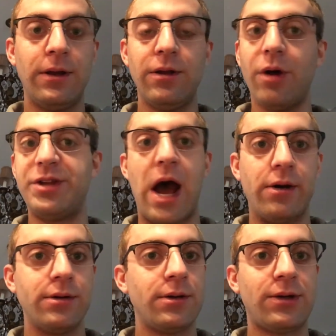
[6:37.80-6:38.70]
No
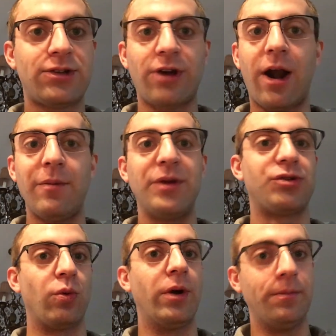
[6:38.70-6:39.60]
doubt. Sorry,
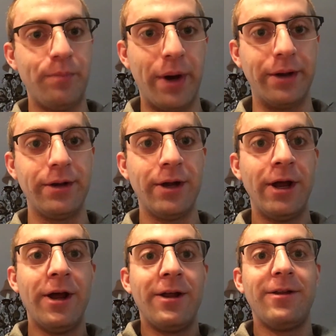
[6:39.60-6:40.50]
Mr. Wood, but
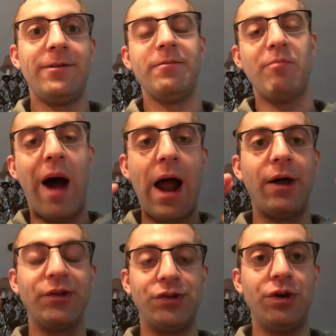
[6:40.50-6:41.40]

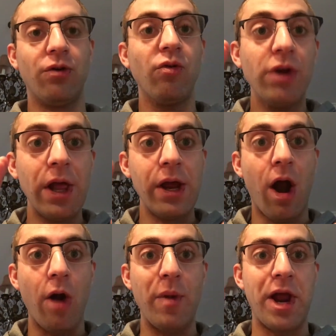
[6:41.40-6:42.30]
Miles, you really
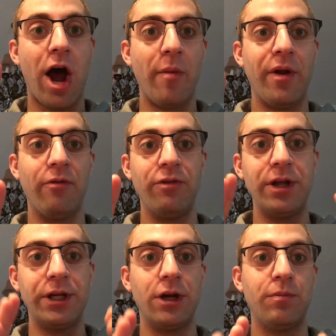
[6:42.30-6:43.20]
are becoming a
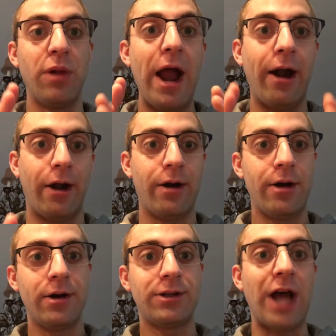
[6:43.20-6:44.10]
really good player.
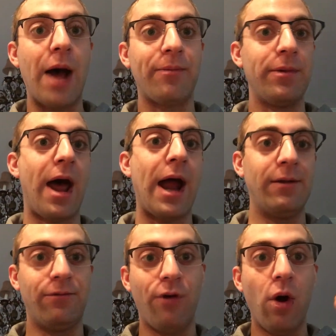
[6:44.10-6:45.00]
Top
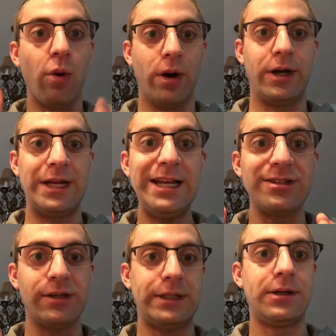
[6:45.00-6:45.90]
9 forward,
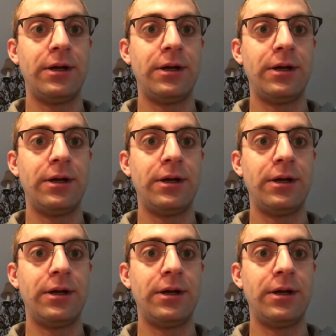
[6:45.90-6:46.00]
easily.